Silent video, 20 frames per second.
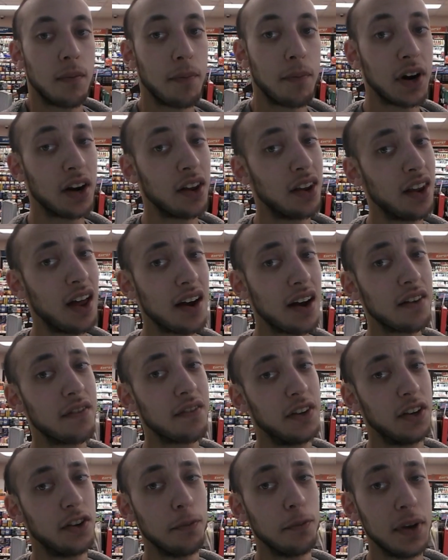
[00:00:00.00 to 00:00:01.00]
But a lot of
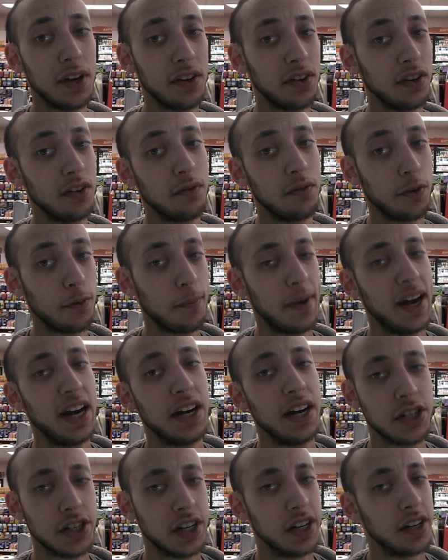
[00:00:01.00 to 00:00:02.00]
this
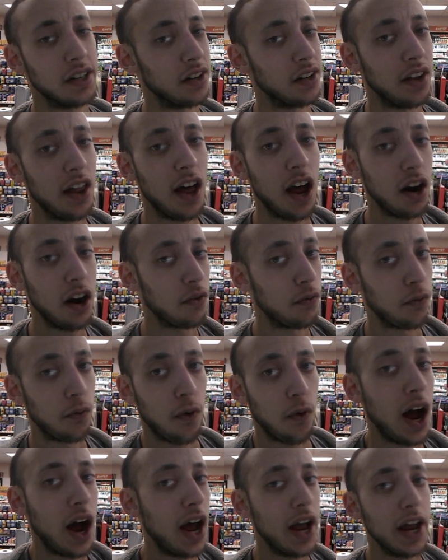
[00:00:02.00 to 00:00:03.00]
misinformation and a lot of
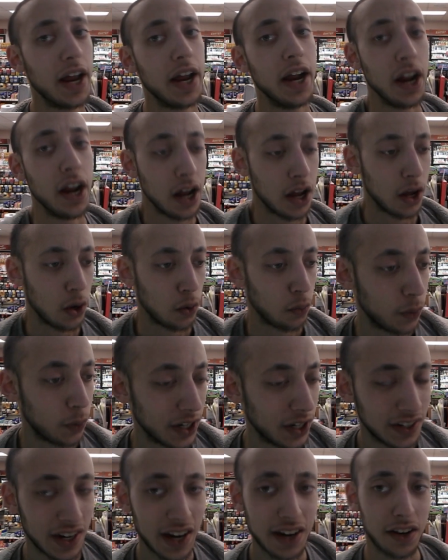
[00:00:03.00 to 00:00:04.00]
why
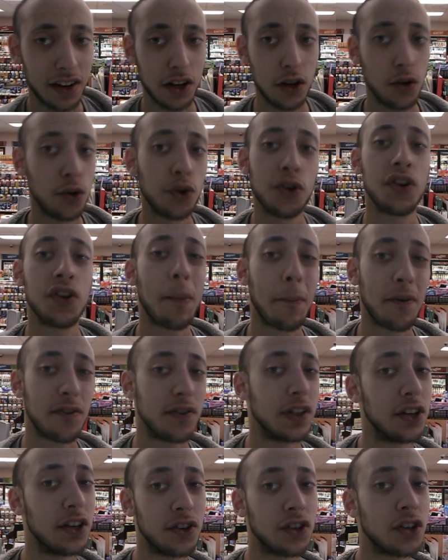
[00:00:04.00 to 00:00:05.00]
we tend to use some of
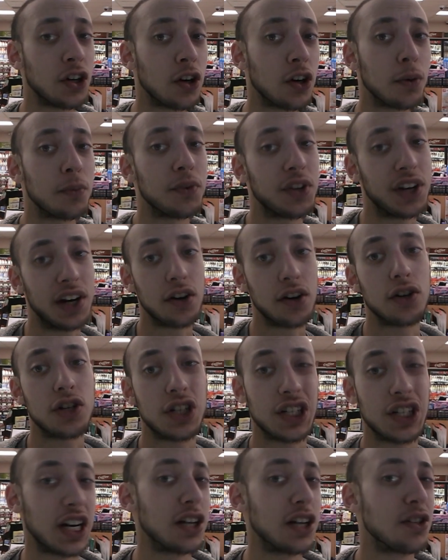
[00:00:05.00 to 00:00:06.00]
these terms
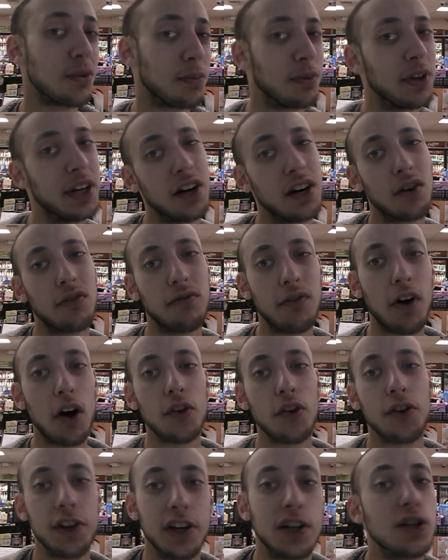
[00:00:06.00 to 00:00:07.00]
interchangeably or
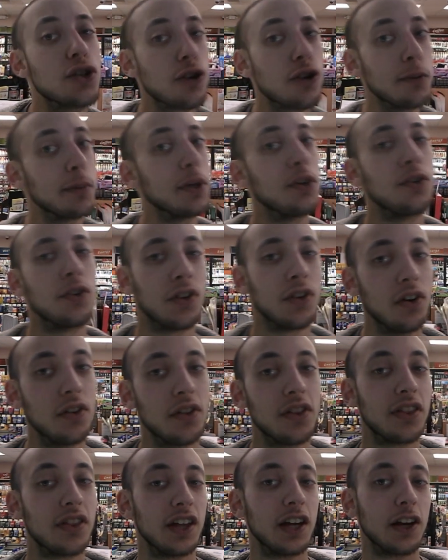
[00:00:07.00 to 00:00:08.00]
falsely attribute
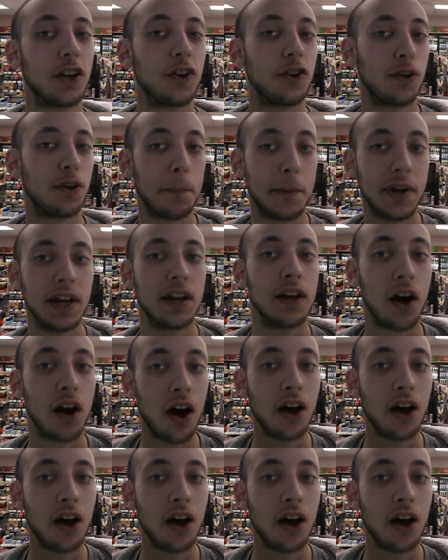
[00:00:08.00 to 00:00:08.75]
certain things to being